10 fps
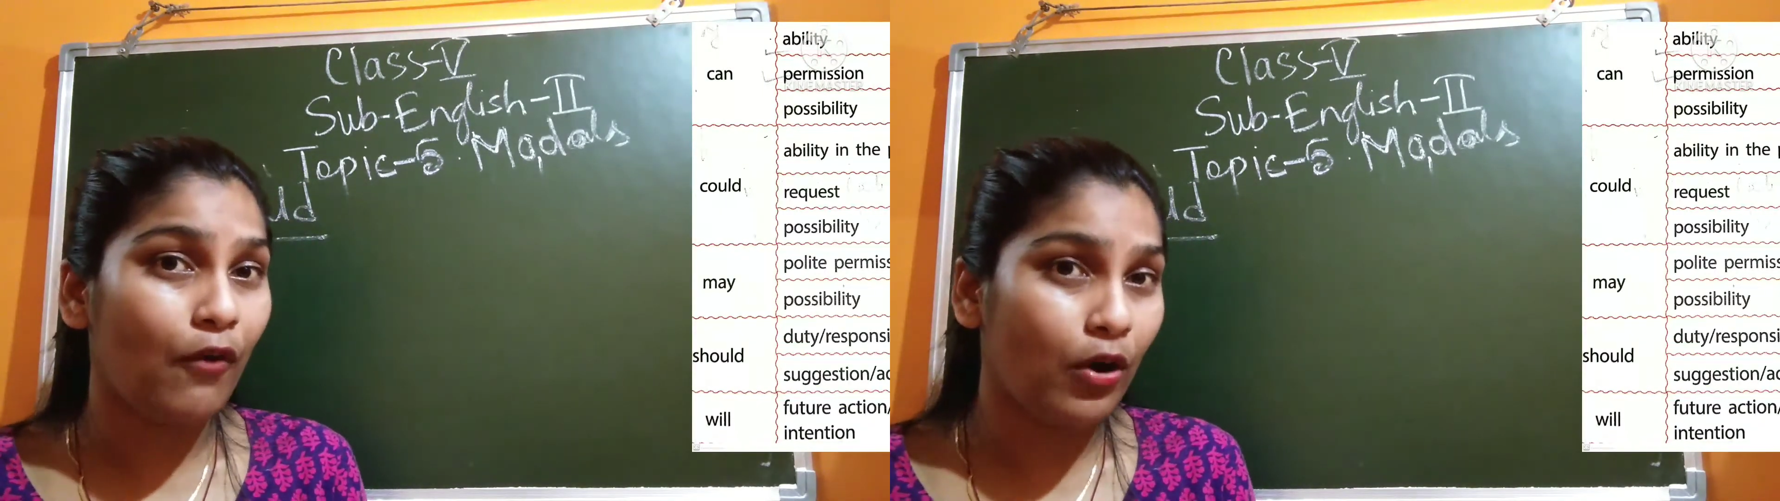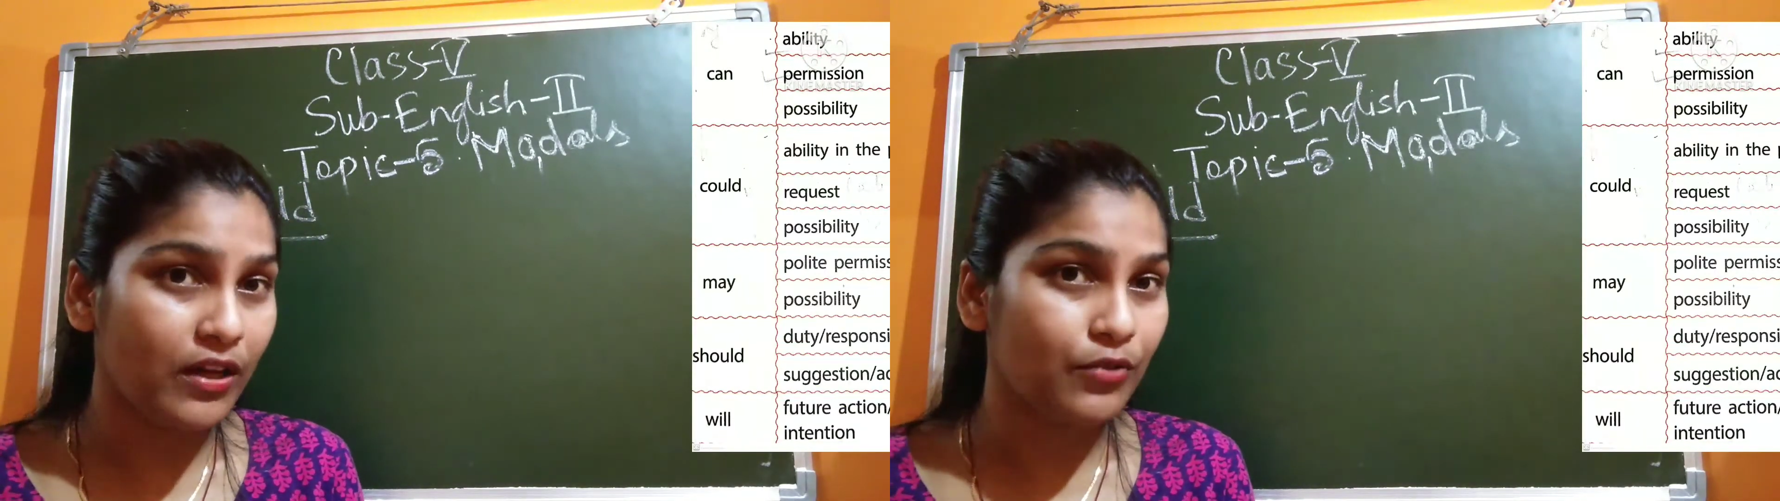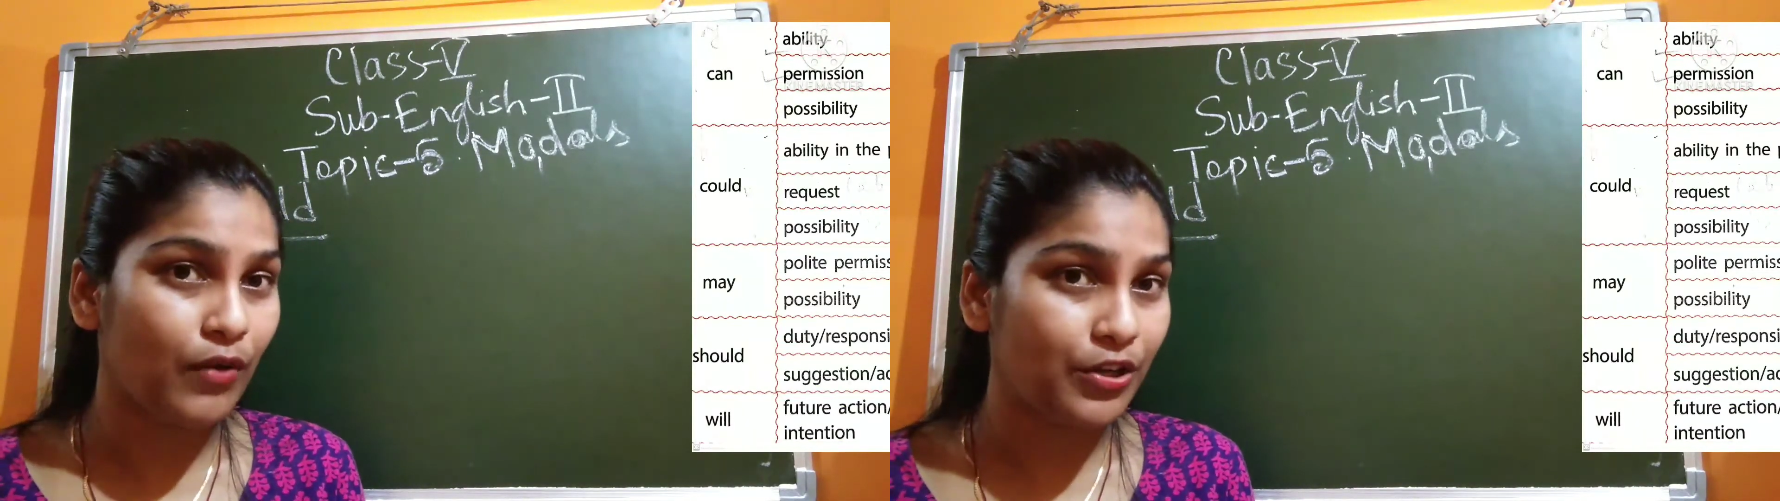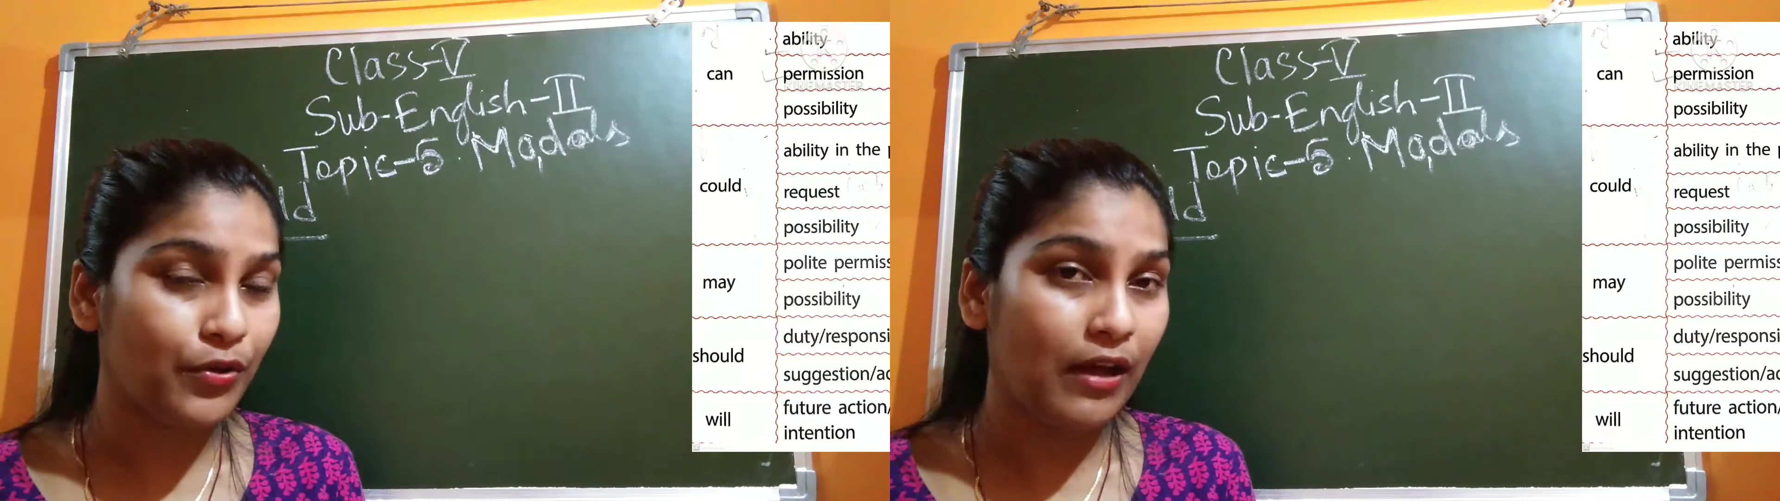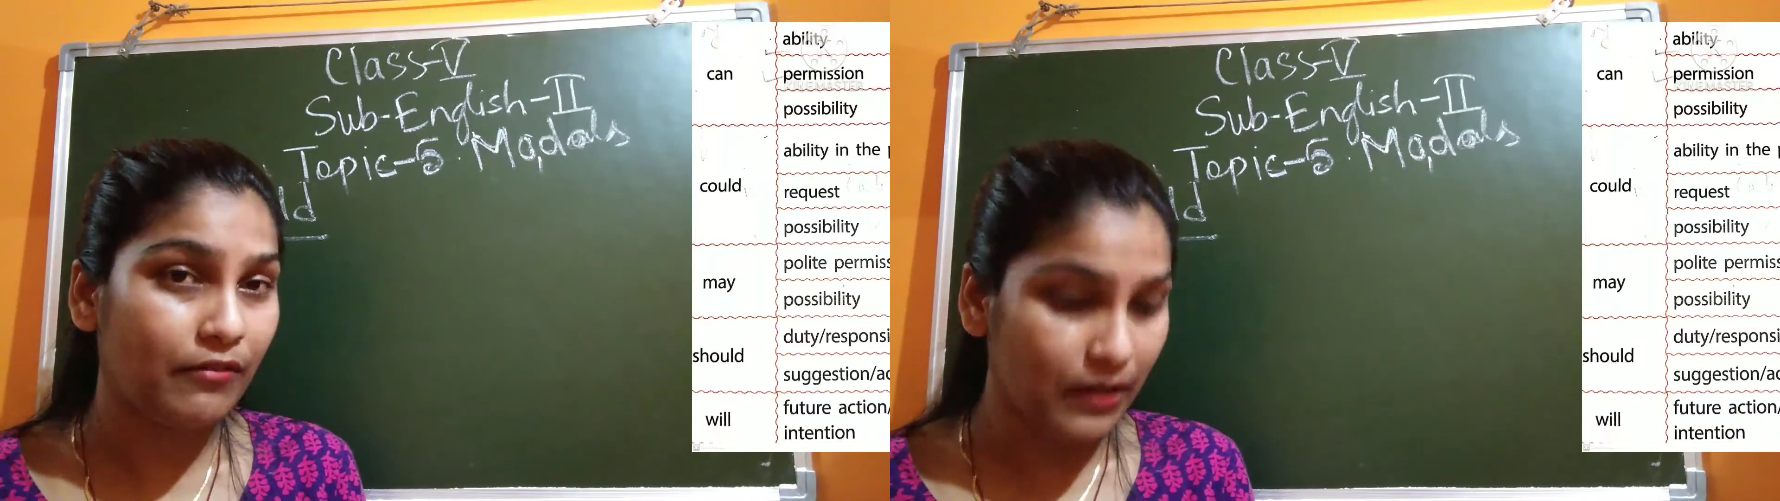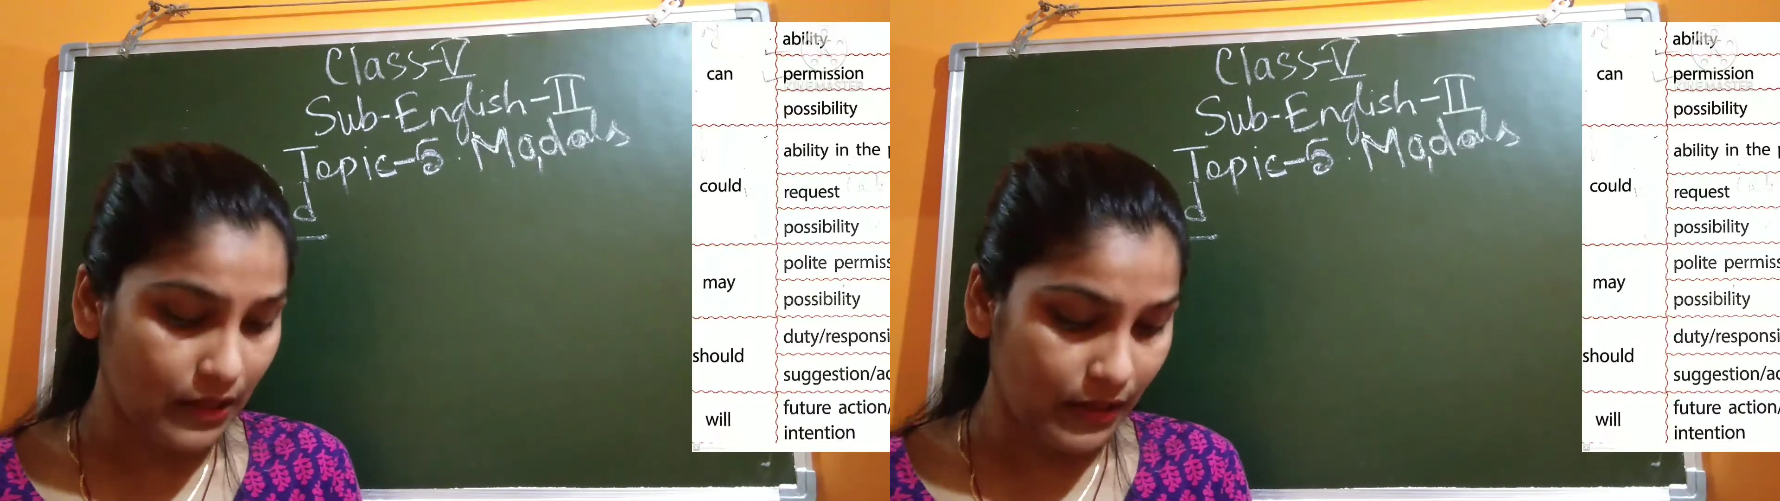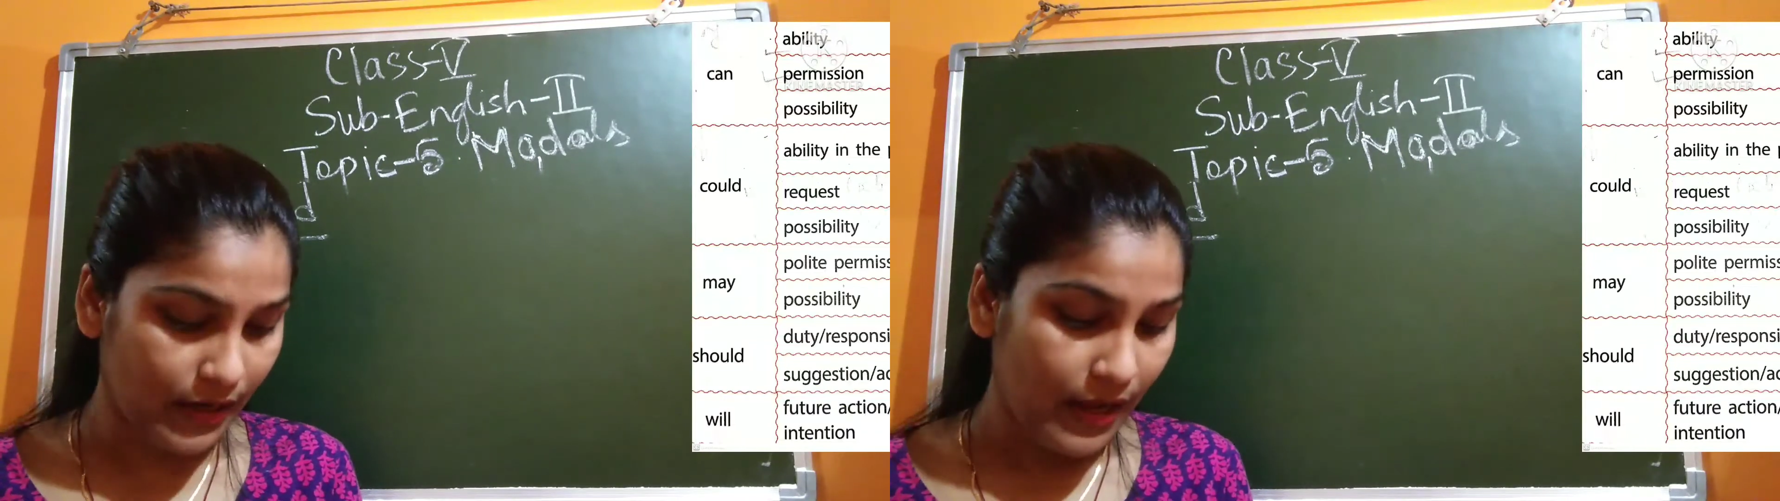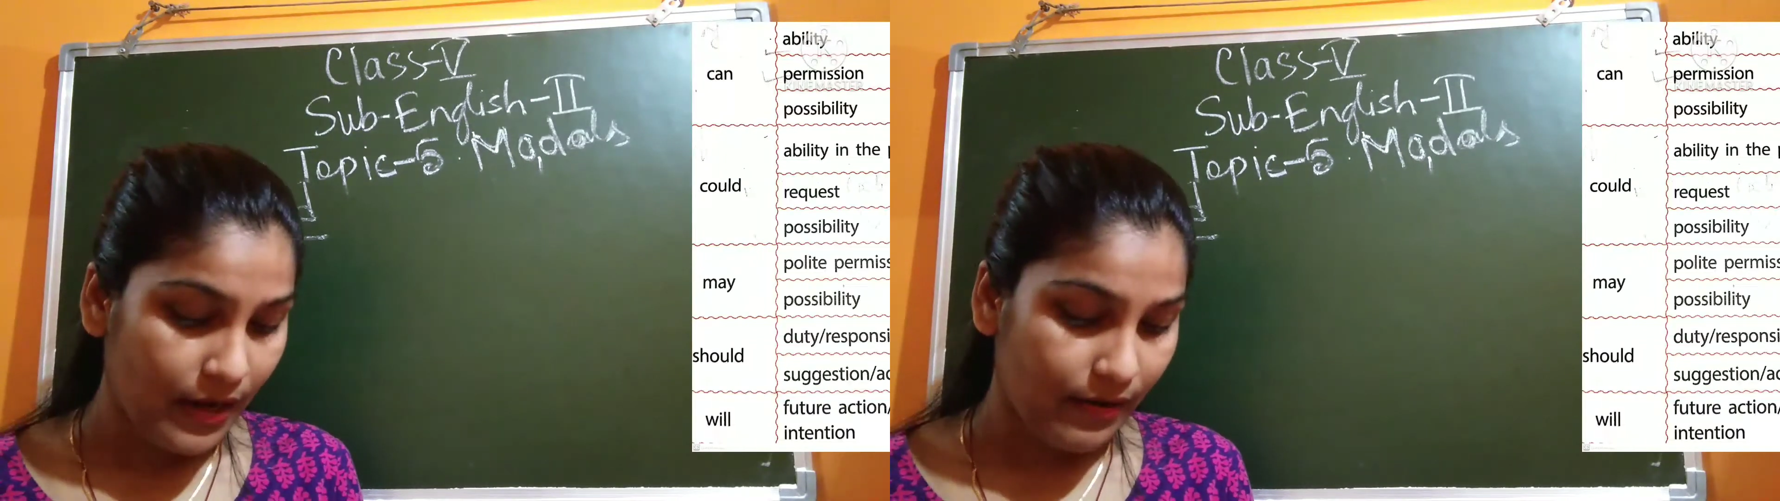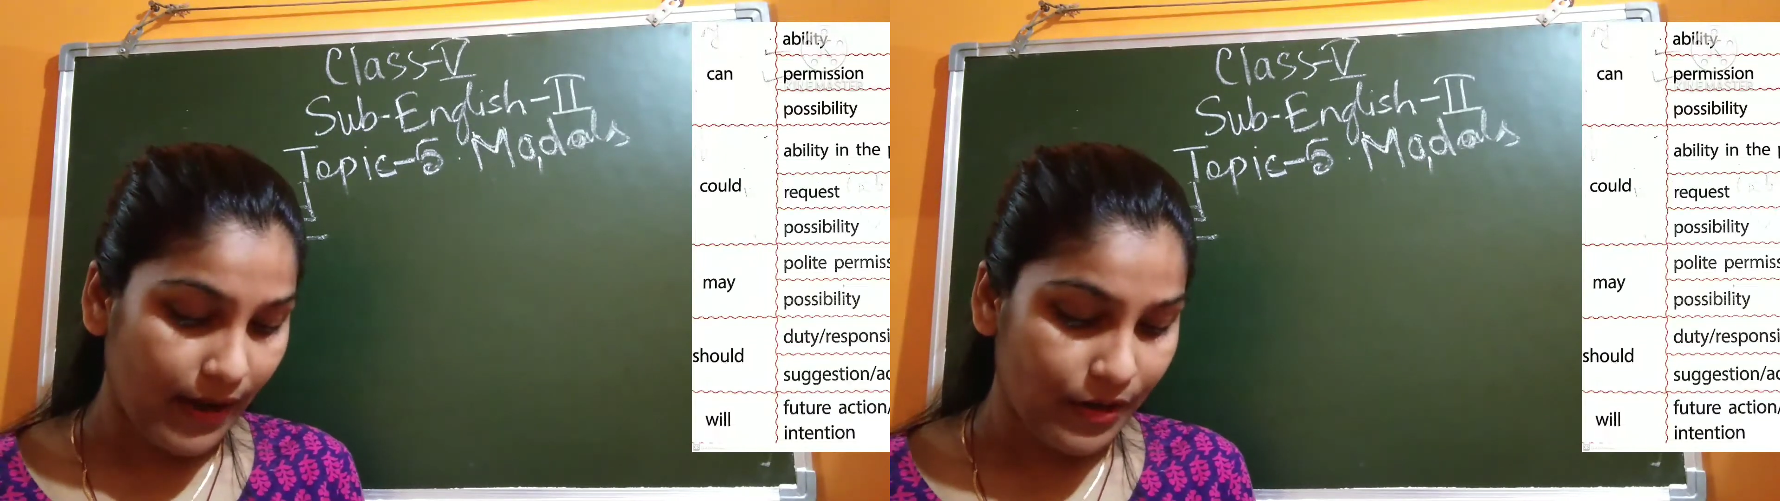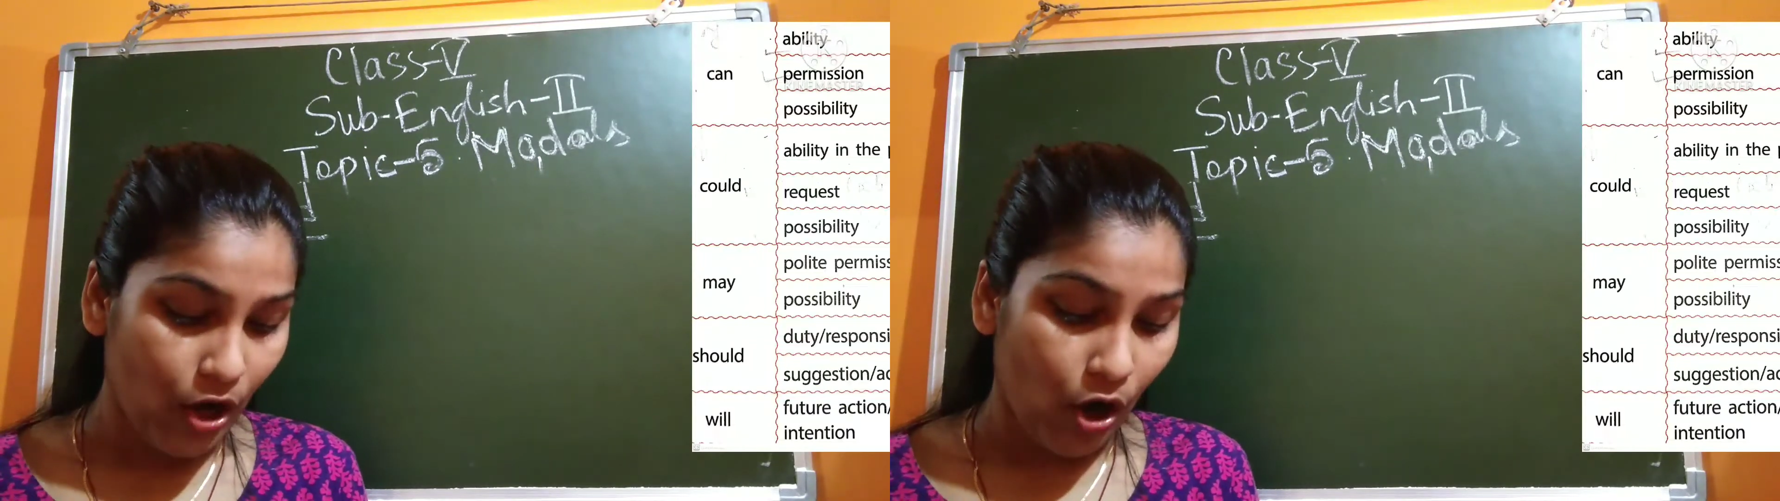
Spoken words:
forget what you have learned, right?